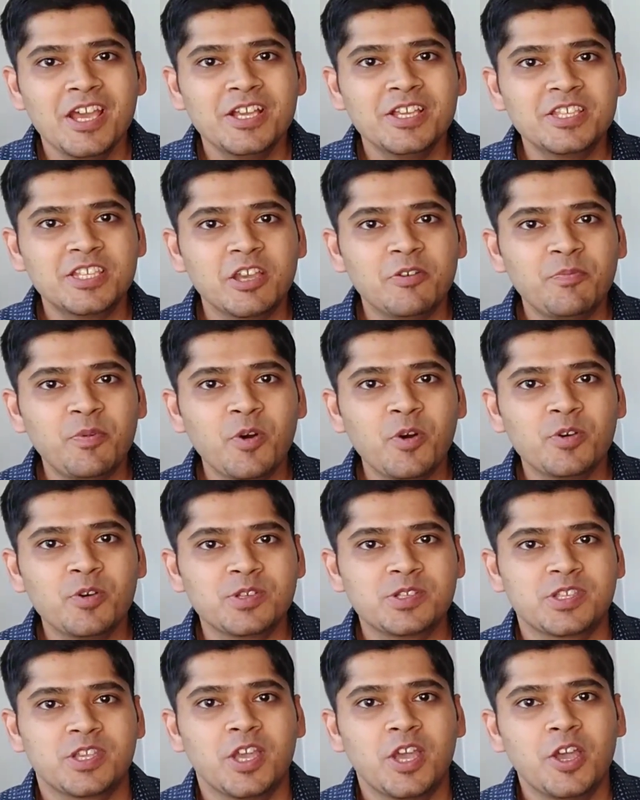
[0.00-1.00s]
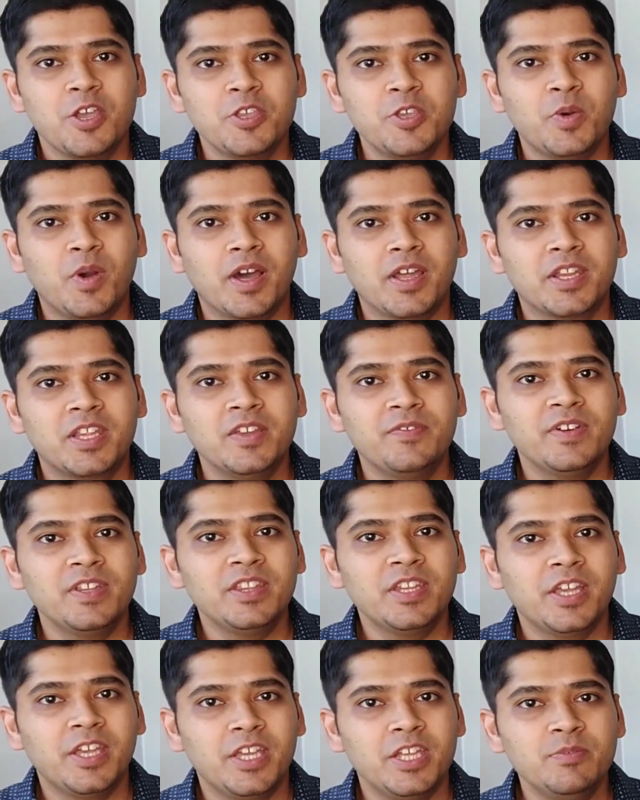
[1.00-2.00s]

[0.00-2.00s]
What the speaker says: Suppose you are given the